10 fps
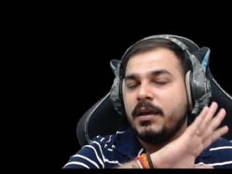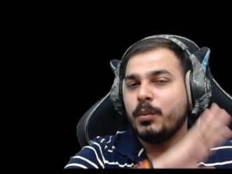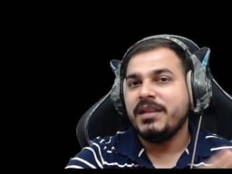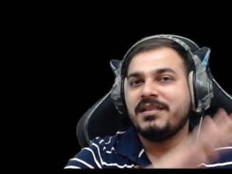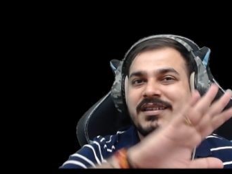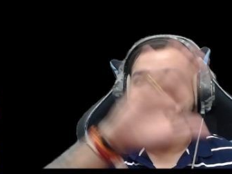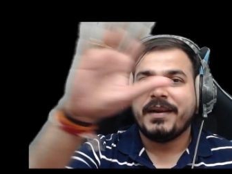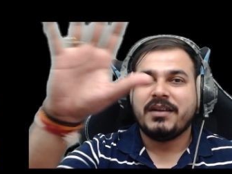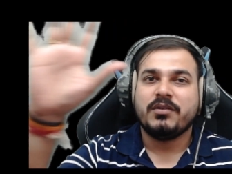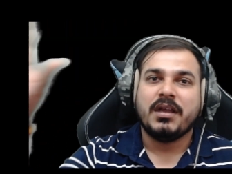with
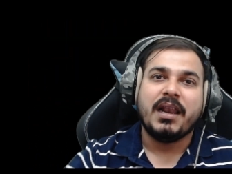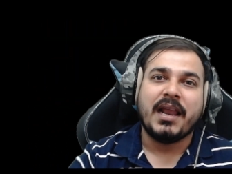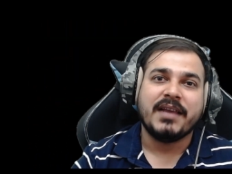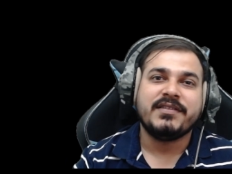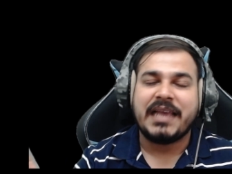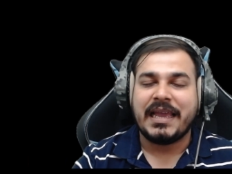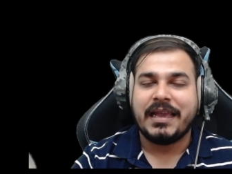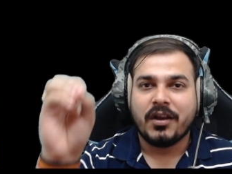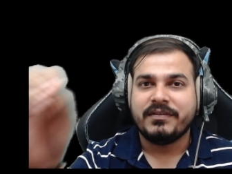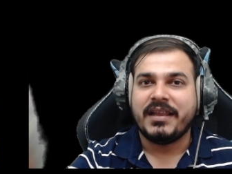respect to the life
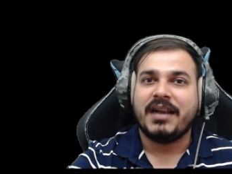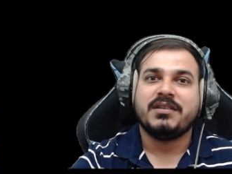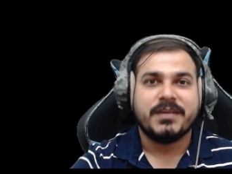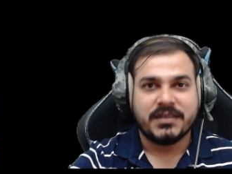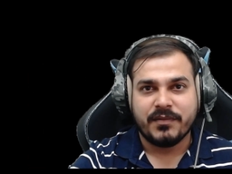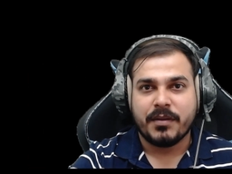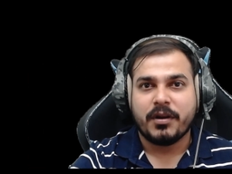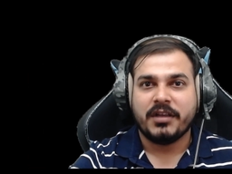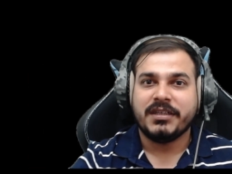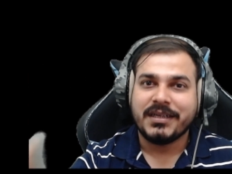cycle of that specific
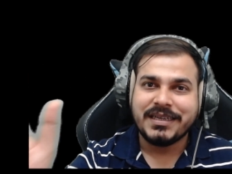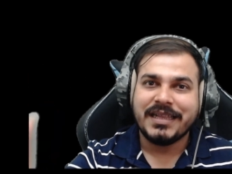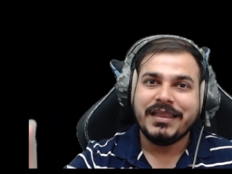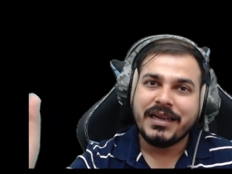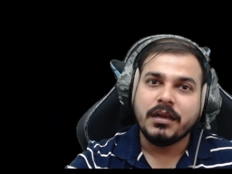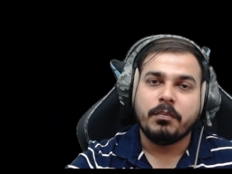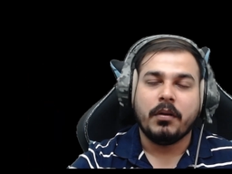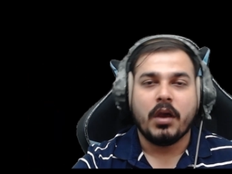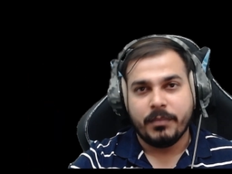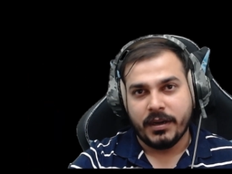project till the
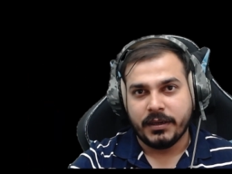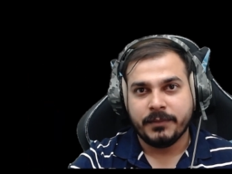deployment.